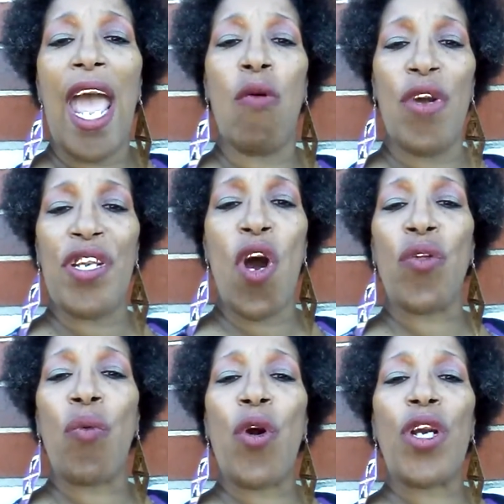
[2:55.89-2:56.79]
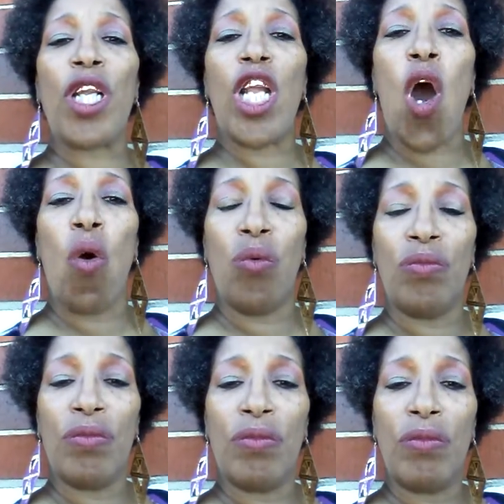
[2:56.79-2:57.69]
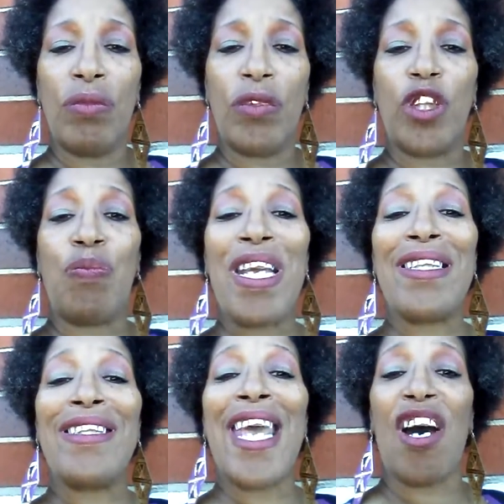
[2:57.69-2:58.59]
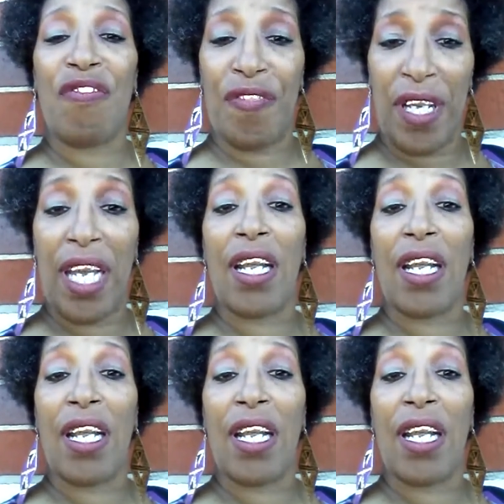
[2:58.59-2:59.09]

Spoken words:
and we know the word alone speak death